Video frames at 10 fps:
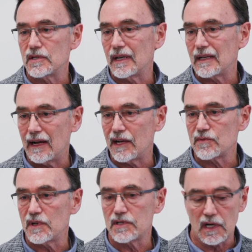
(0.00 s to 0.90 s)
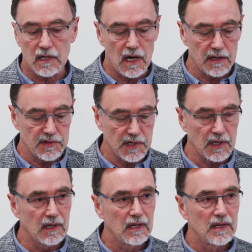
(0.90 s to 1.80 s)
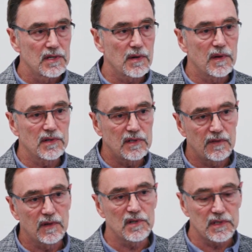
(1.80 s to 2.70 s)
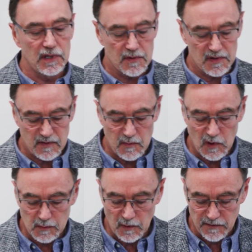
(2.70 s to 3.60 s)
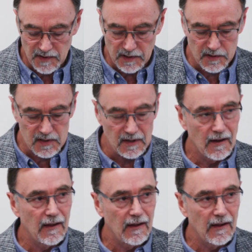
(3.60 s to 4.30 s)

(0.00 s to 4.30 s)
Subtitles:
psychiatry, psychology. So there's diverse interest from multiple fields.